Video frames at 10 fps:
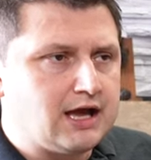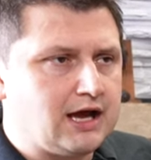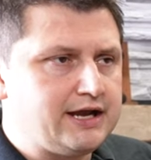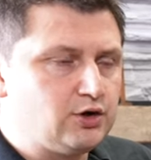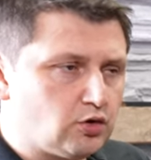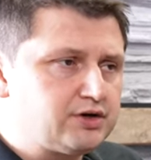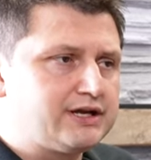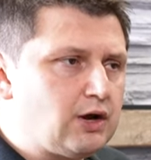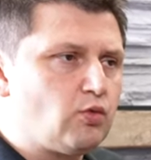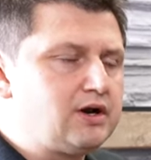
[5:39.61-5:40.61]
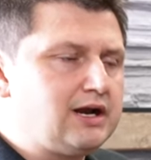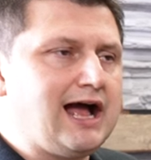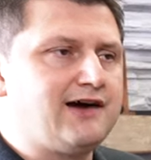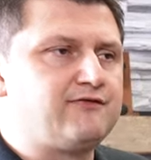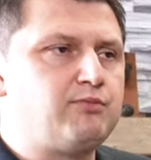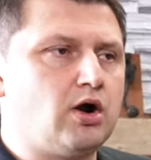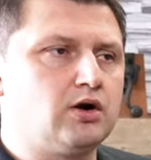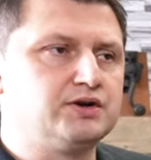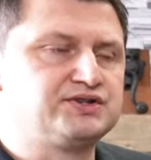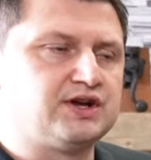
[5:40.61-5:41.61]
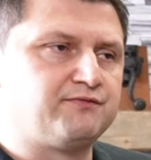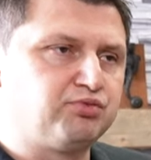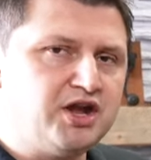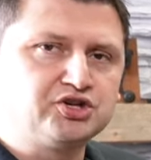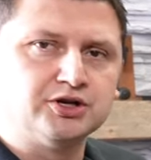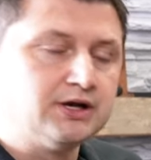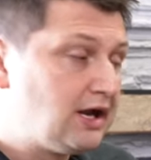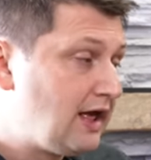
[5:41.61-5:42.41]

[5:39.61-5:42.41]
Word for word: uh, in order to get one and a half bars of pressure,